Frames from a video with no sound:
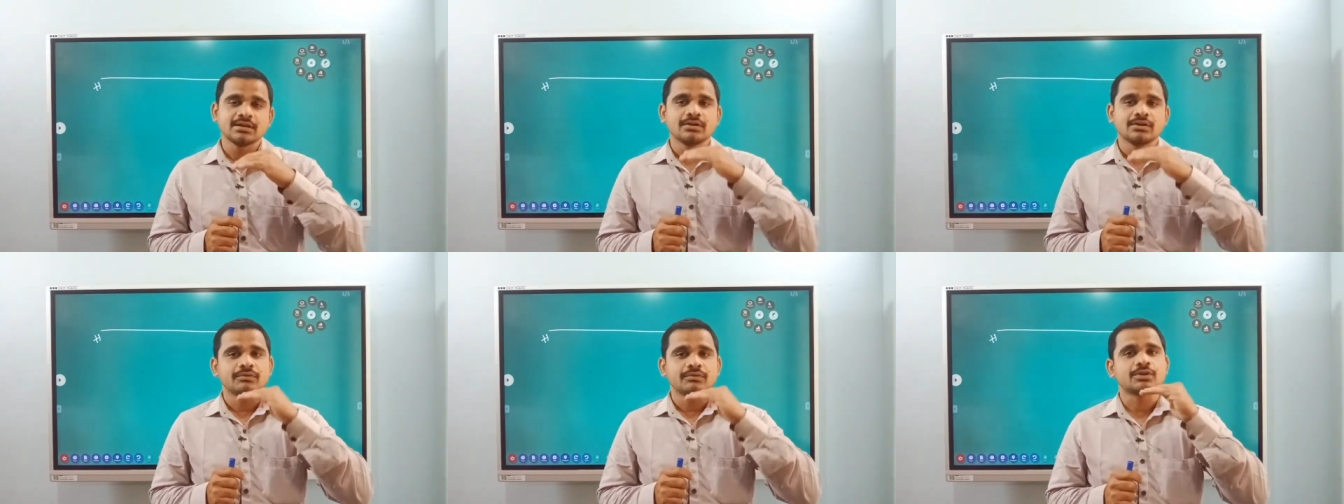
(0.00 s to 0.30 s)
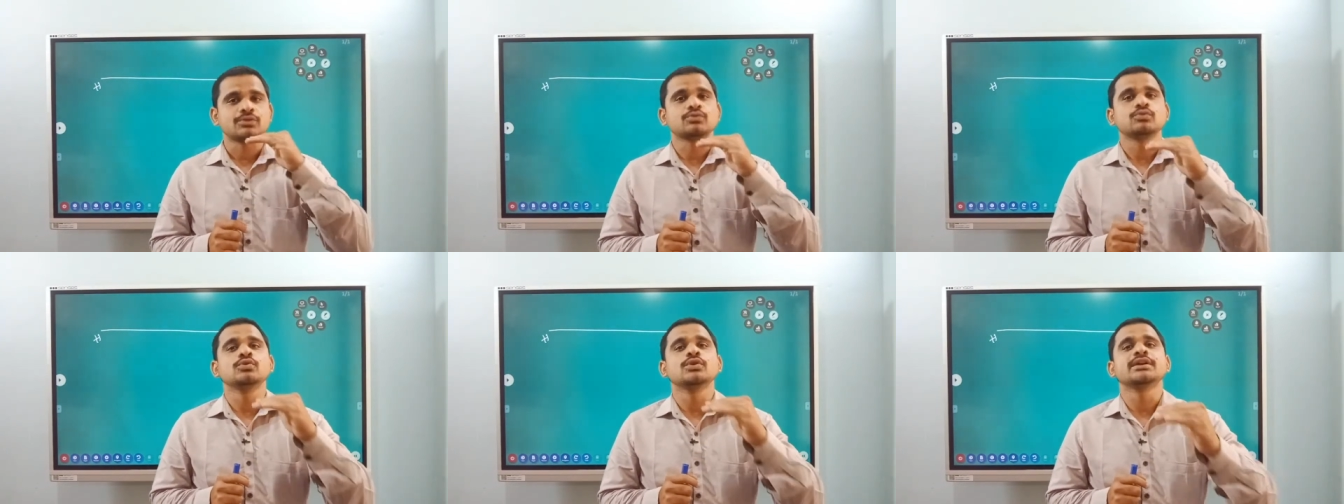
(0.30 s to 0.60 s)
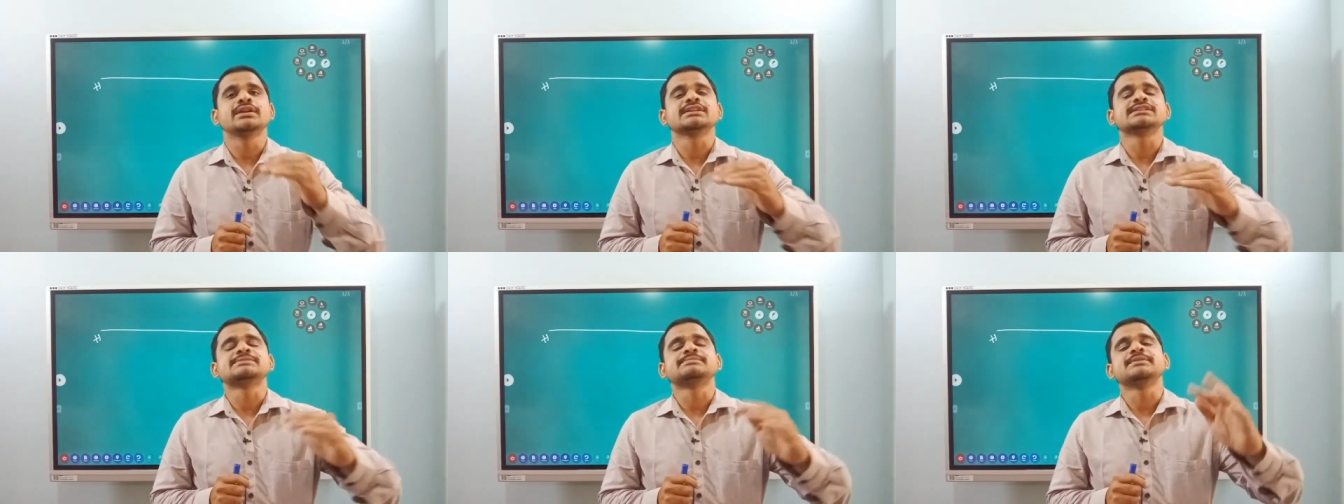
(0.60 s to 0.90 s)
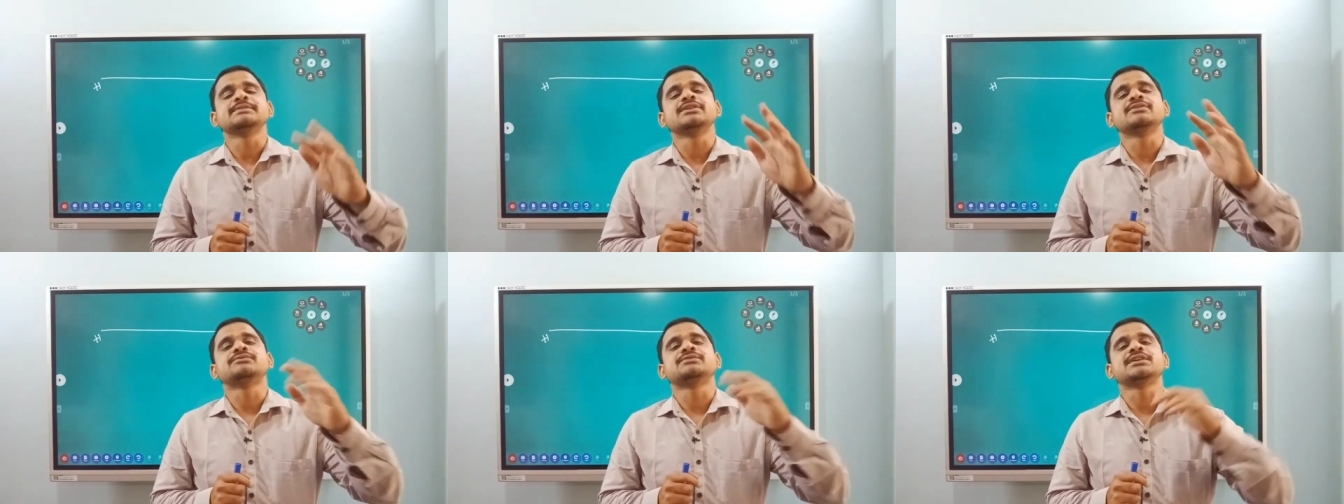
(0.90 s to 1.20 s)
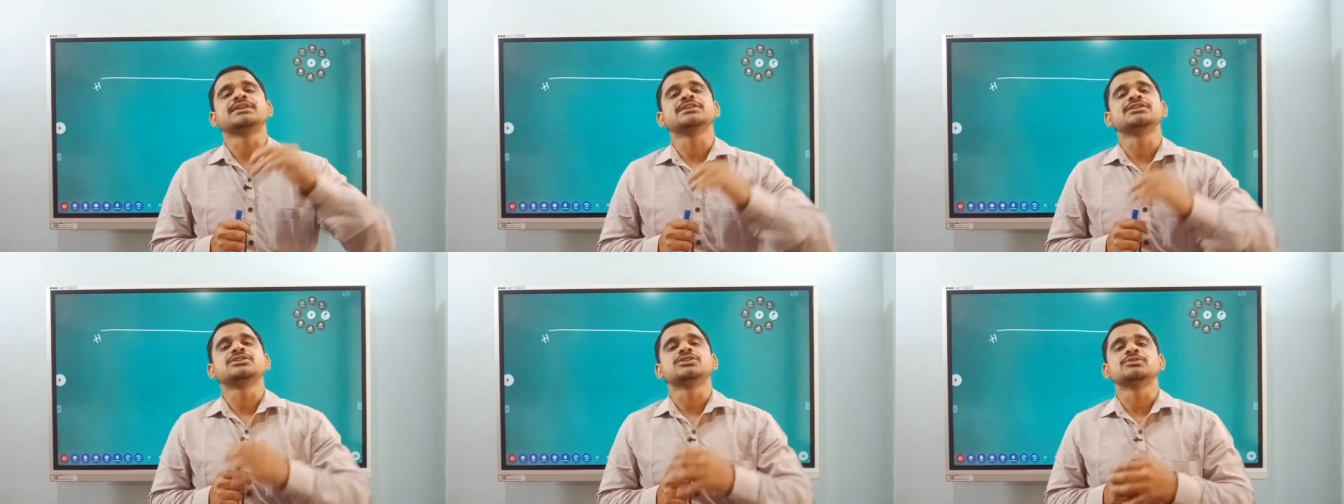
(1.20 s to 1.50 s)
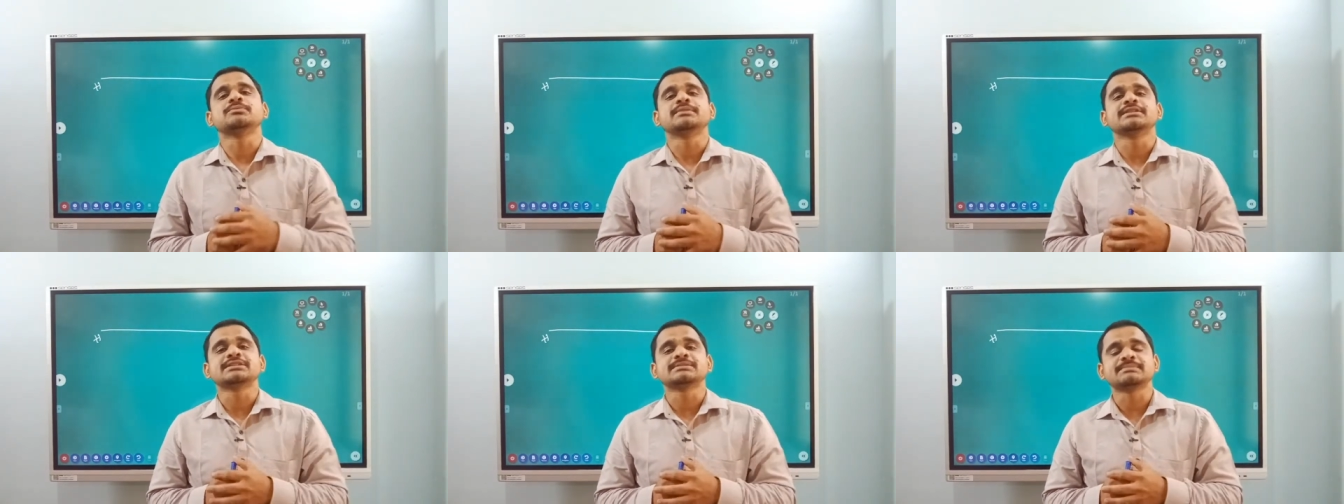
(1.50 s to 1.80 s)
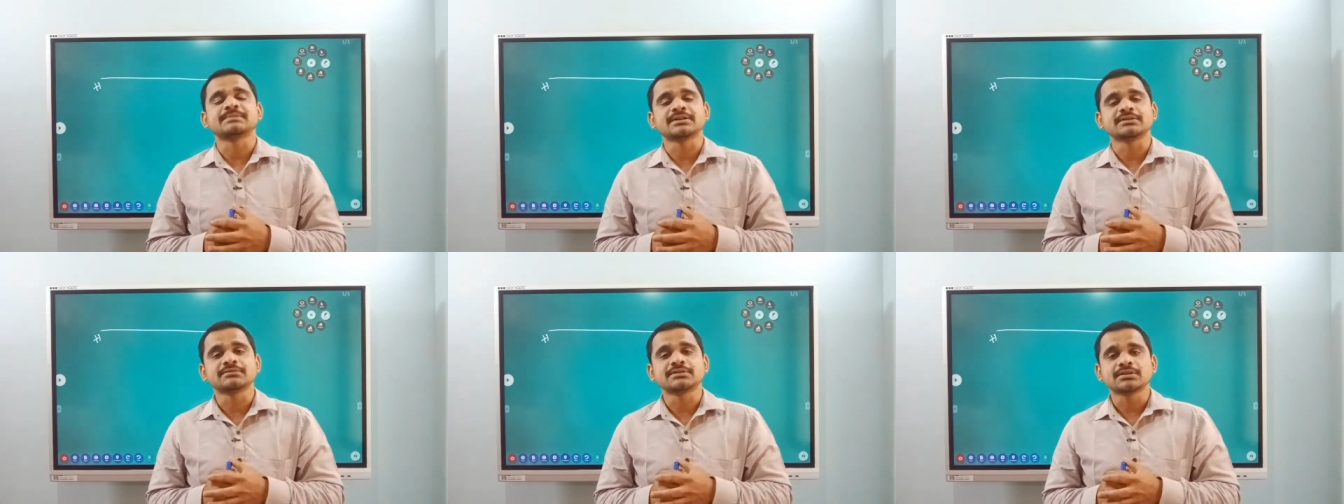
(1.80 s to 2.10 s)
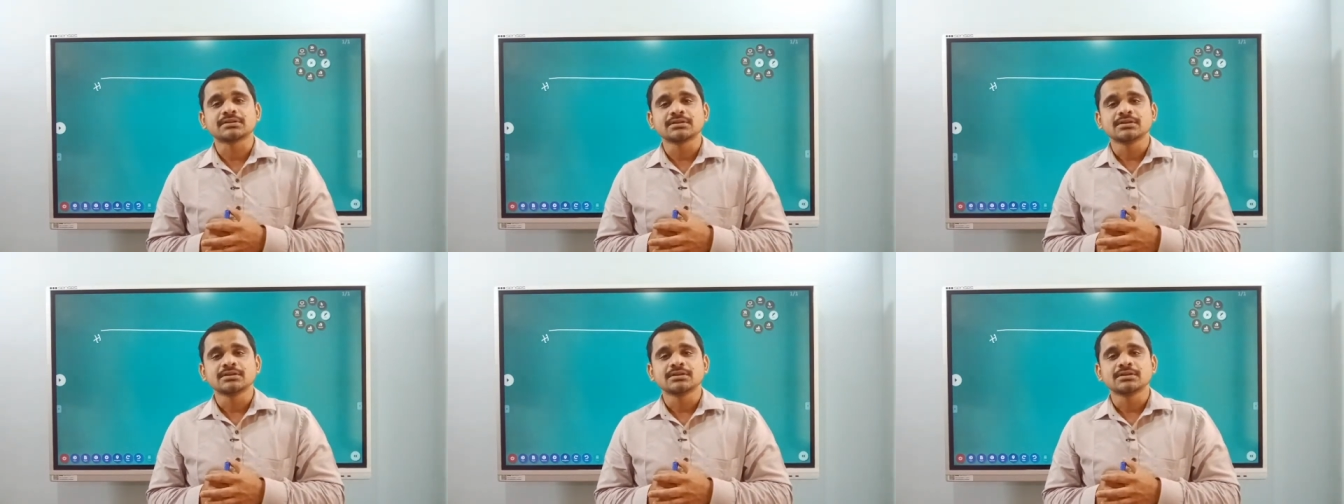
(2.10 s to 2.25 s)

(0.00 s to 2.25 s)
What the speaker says: We have to go at a speed of 10 km per hour